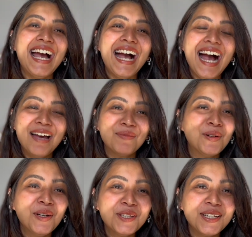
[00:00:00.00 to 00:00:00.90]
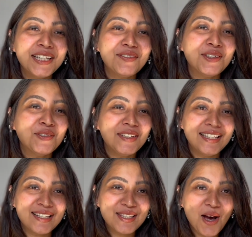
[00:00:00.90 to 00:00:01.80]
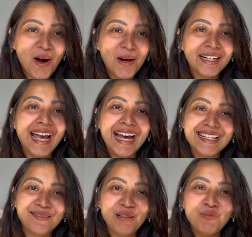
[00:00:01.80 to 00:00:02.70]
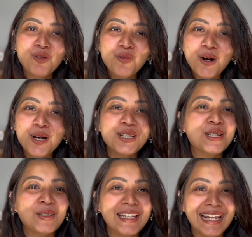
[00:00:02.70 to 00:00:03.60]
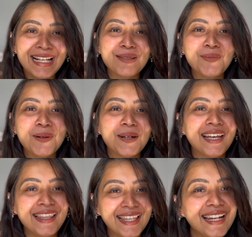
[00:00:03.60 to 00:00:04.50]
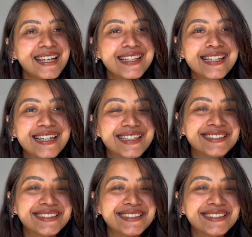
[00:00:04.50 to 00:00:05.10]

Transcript: I'm going to leave you with this thought as we move on to the next book in the list.